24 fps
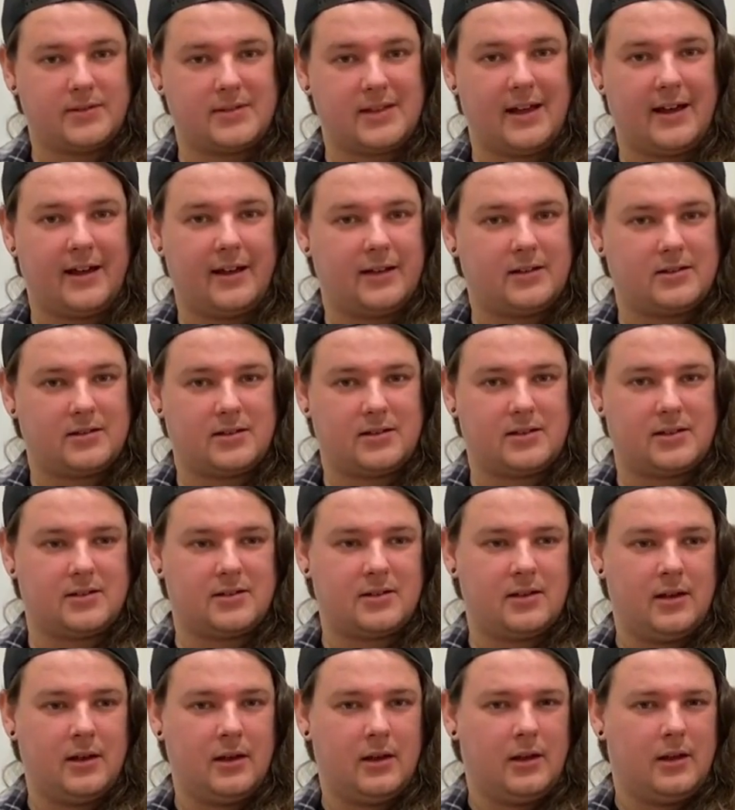that is, because it's
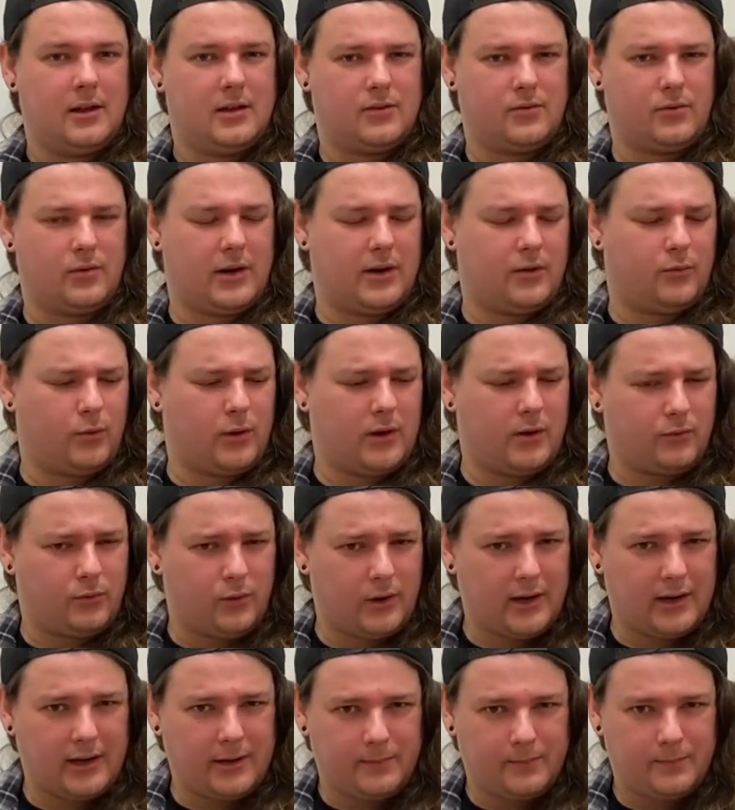
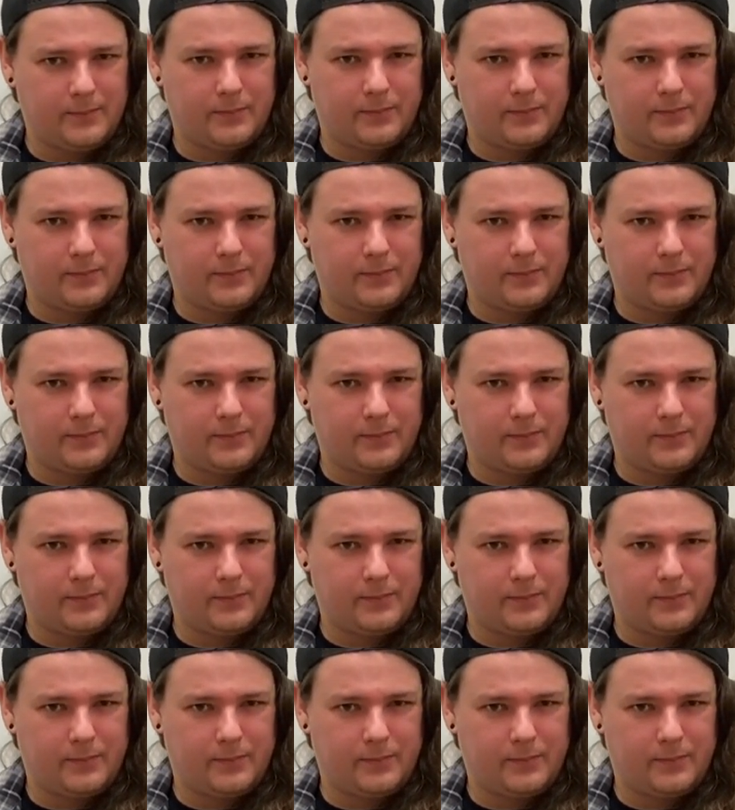really,